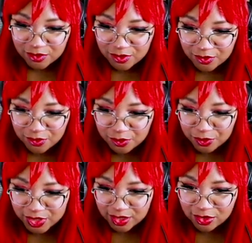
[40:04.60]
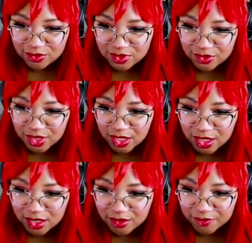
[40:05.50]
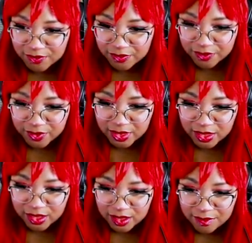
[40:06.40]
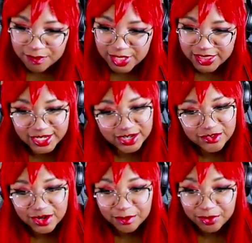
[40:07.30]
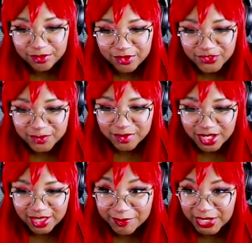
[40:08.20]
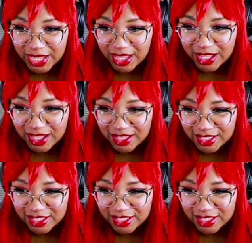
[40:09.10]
What did you do to her? Meet the new and improved Molly McCaw.